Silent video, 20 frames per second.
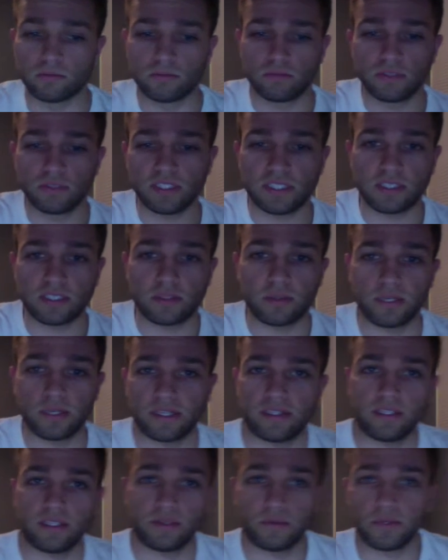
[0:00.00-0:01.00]
really
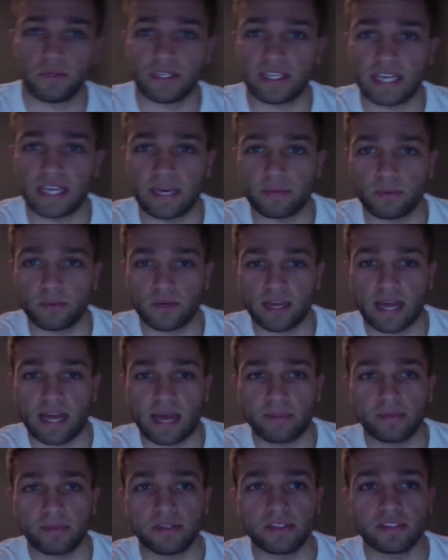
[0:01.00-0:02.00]
quickly recap what
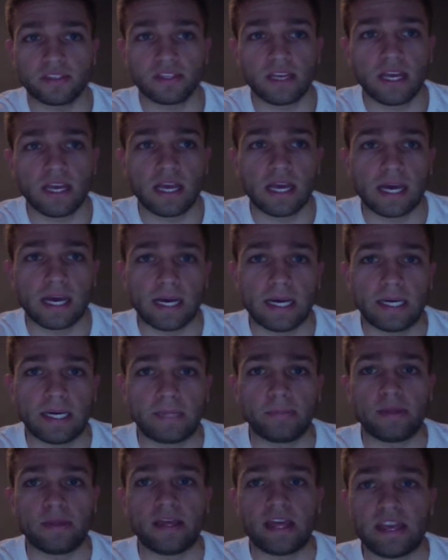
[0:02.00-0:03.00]
happened.
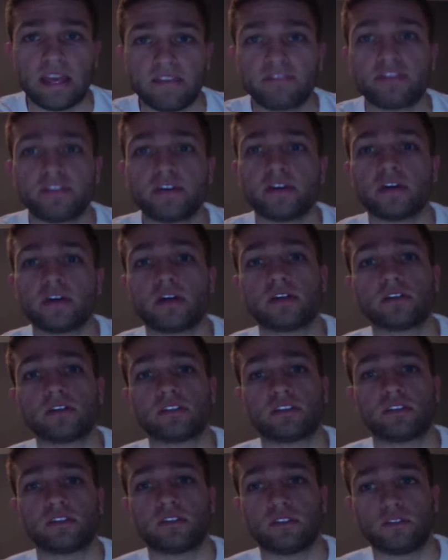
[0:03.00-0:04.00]
If there
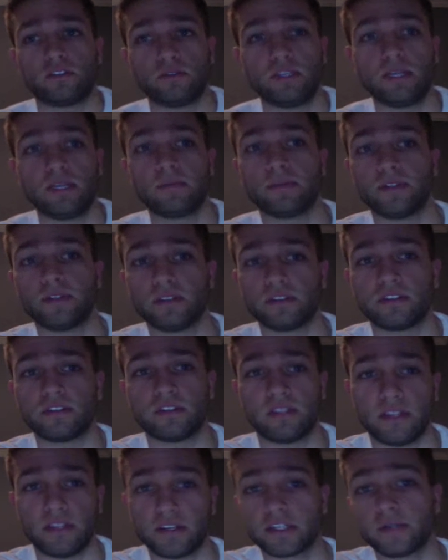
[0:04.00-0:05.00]
aren't two numbers
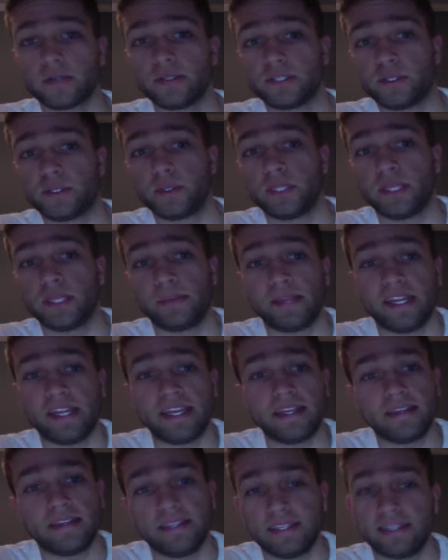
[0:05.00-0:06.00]
that are going to
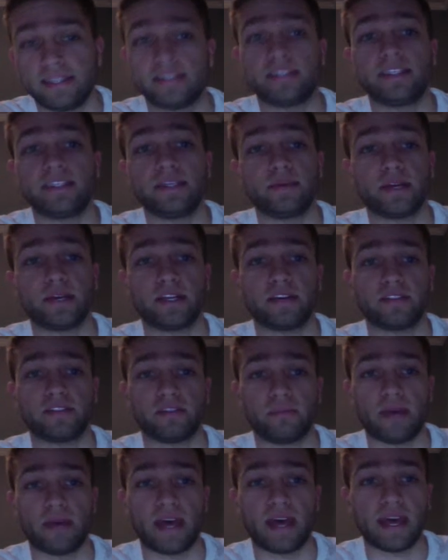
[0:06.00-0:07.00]
eliminate easily right off the
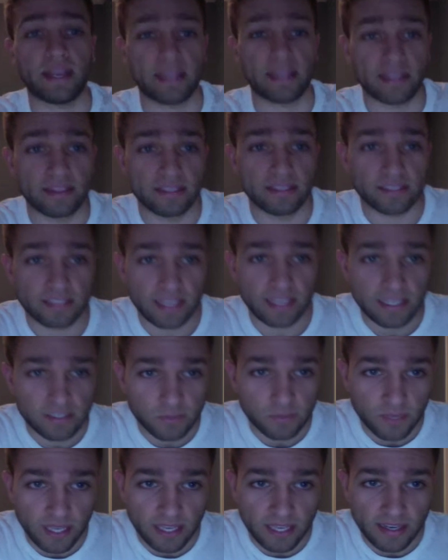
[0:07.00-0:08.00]
bat, in this case
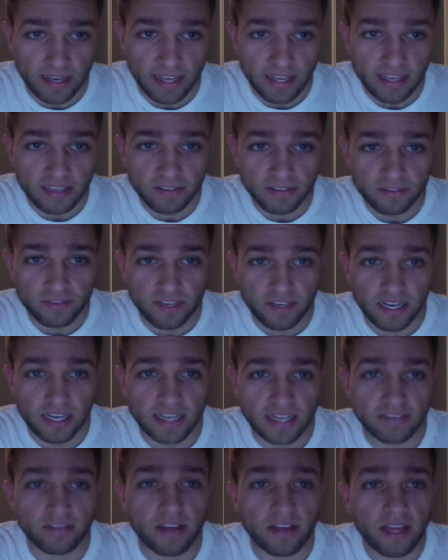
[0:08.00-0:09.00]
we had negative
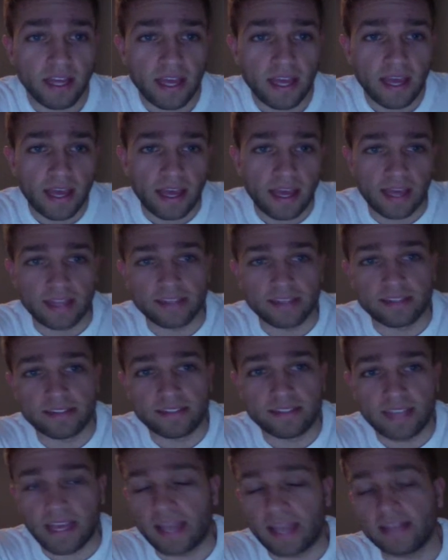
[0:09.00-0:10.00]
5 and
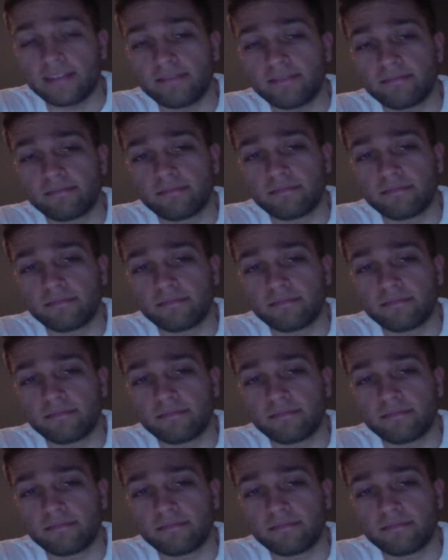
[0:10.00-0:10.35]
10,